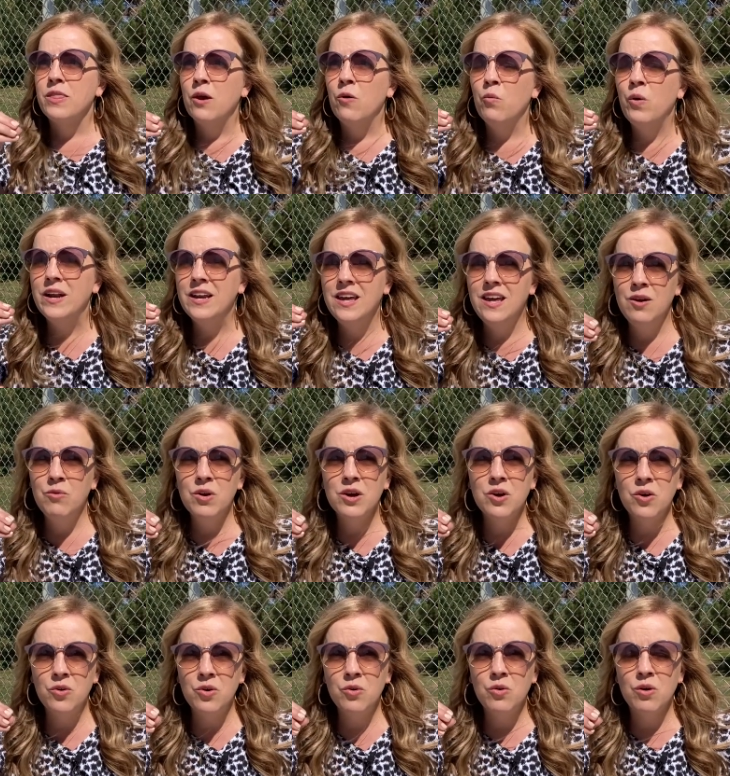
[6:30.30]
when he would
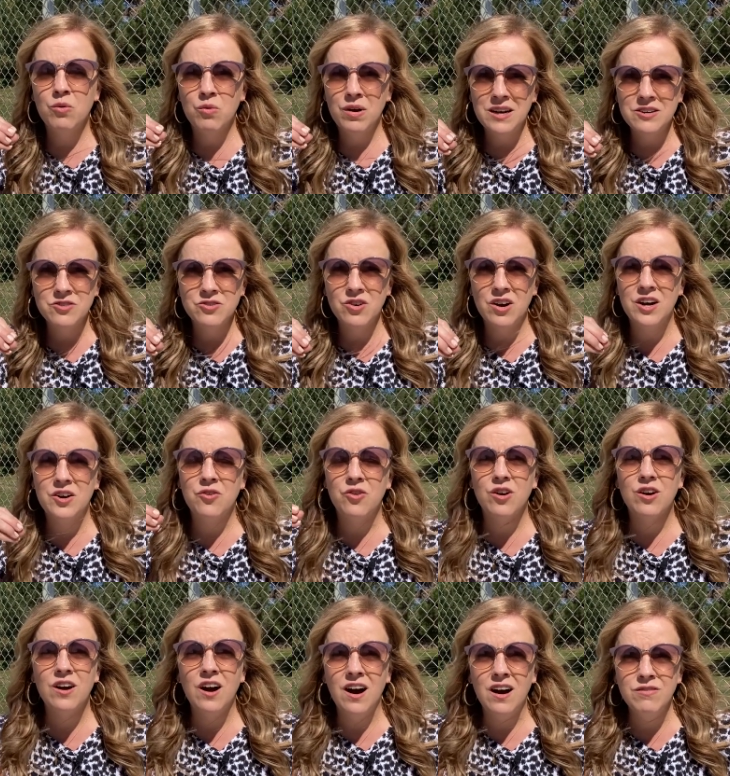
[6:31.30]
go to a restaurant or
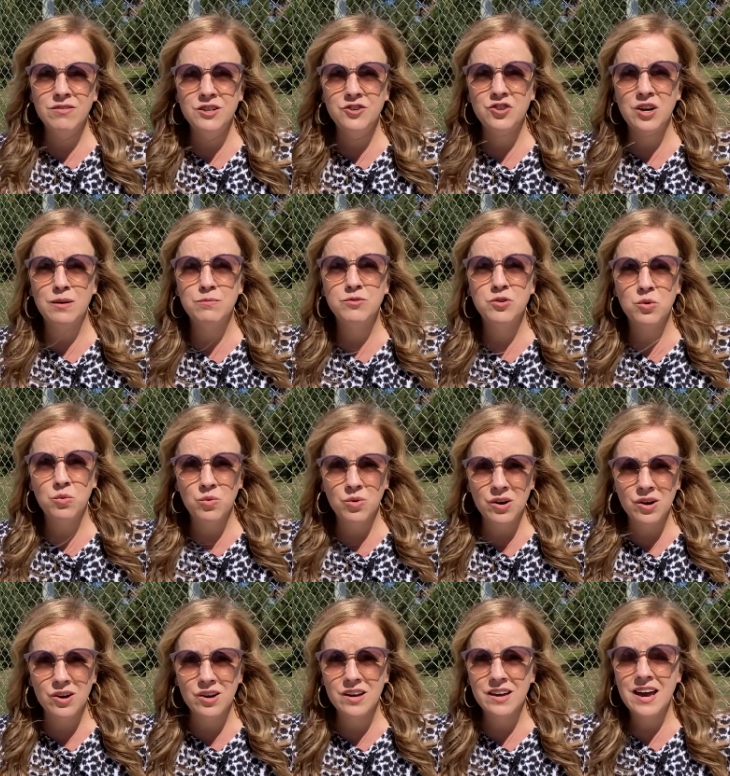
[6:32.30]
a coffee shop to
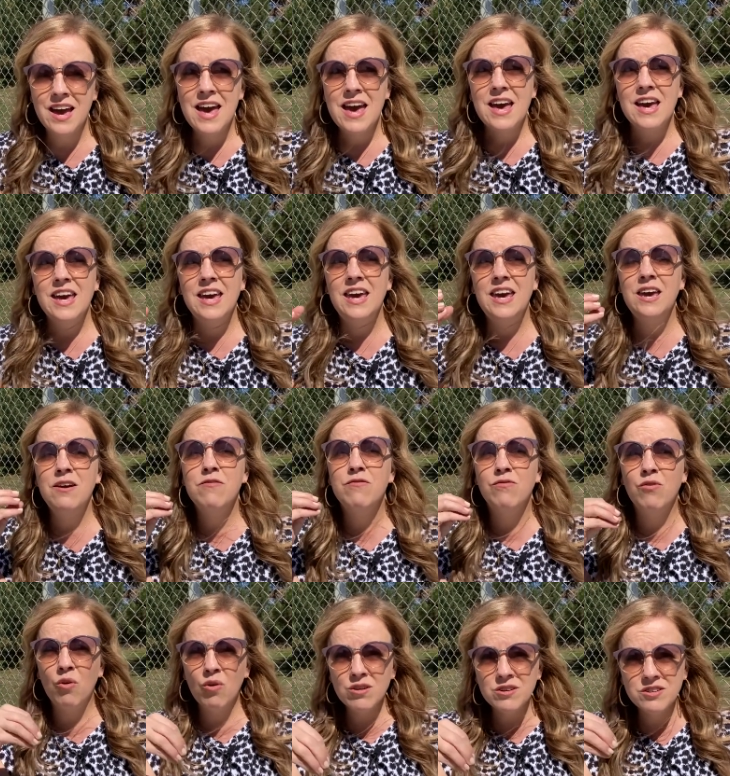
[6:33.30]
work, he
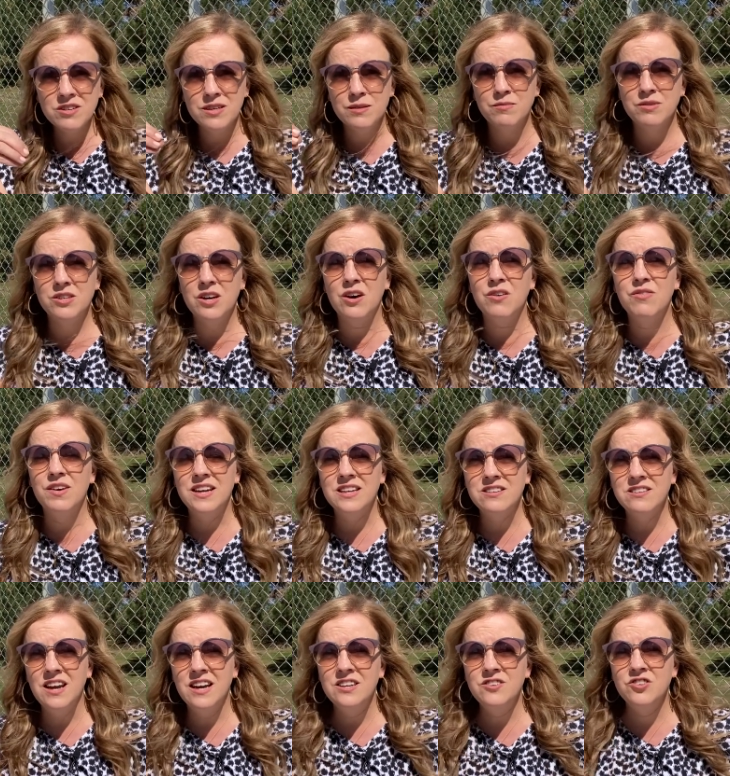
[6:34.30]
forced himself
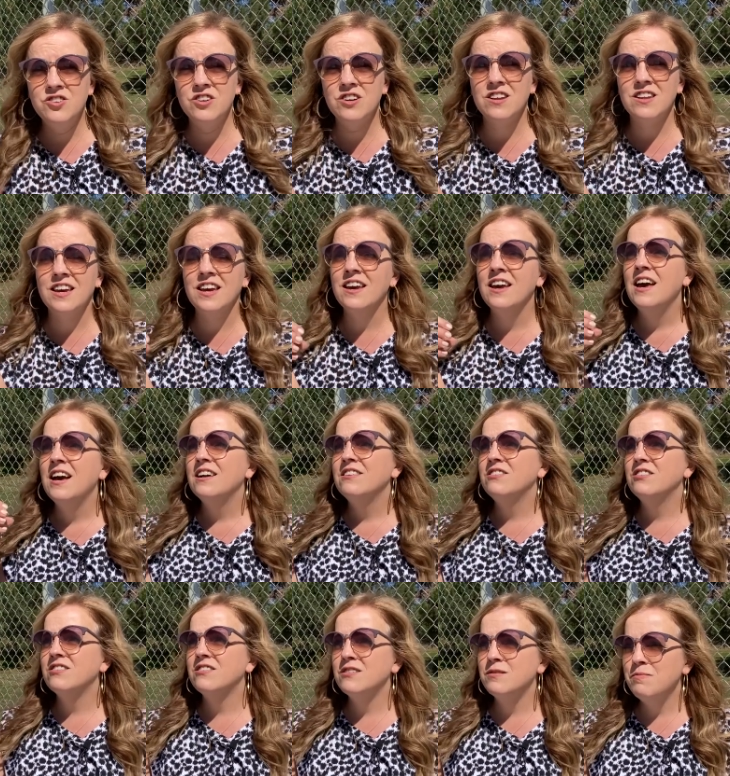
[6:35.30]
intentionally
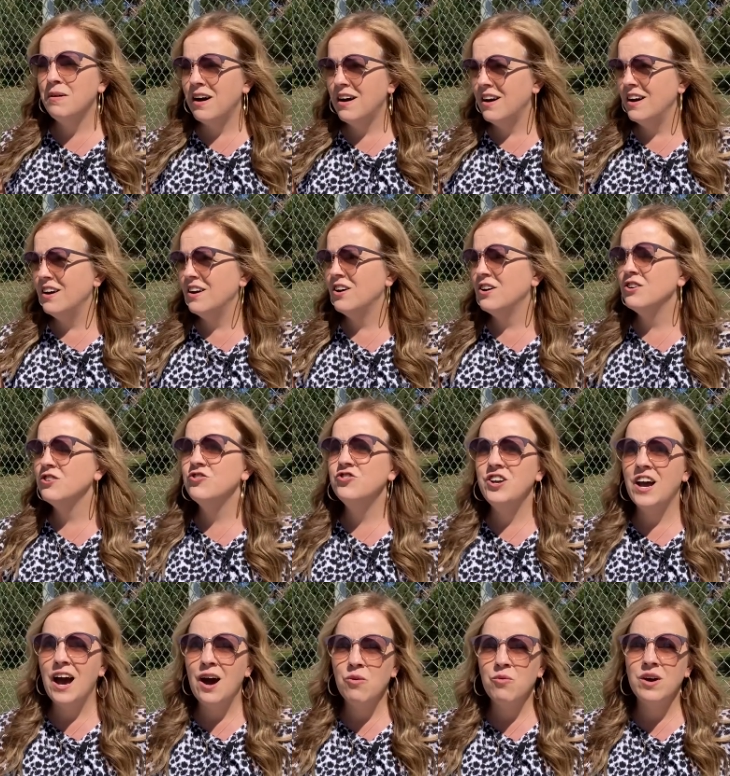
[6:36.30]
to smile,
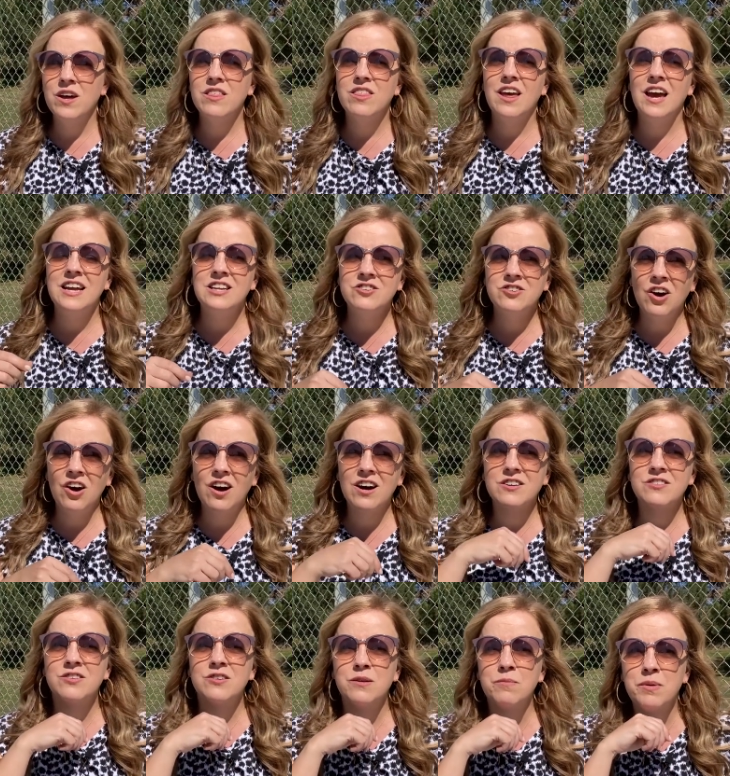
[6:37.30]
chat with, and
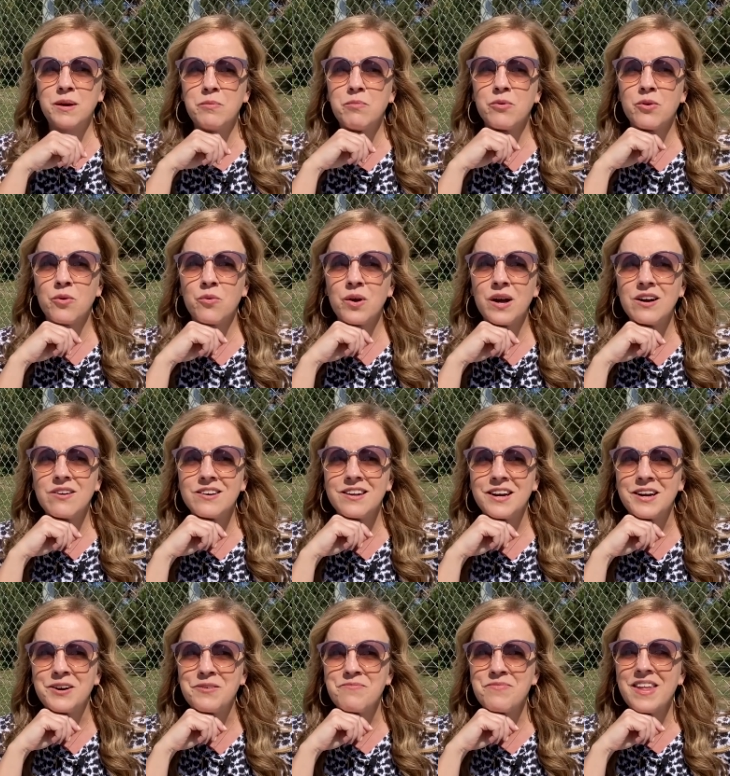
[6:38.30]
talk to the people around
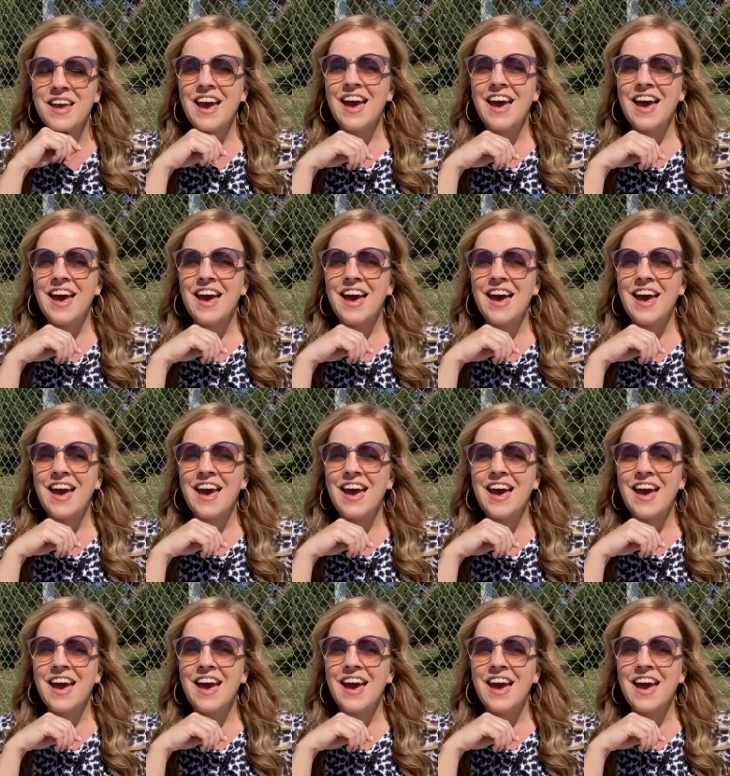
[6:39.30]
him.